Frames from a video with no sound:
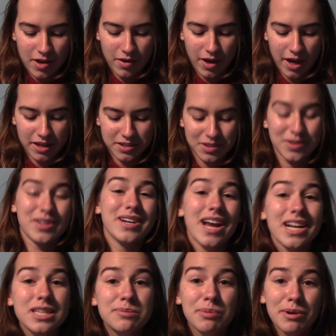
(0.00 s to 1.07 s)
Okay, so the
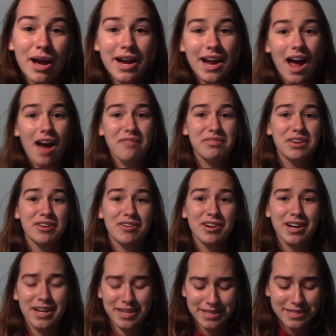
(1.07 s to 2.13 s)
next book I have here
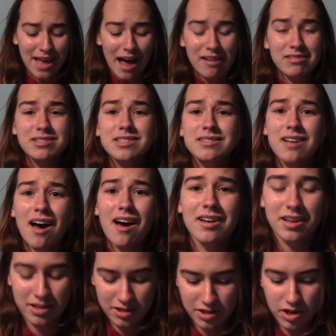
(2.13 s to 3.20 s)
is Elsa,
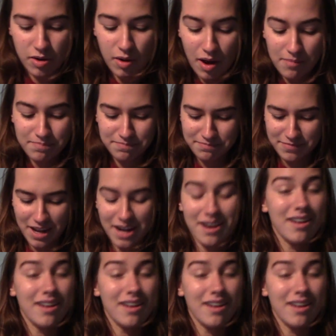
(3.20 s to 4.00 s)
no, not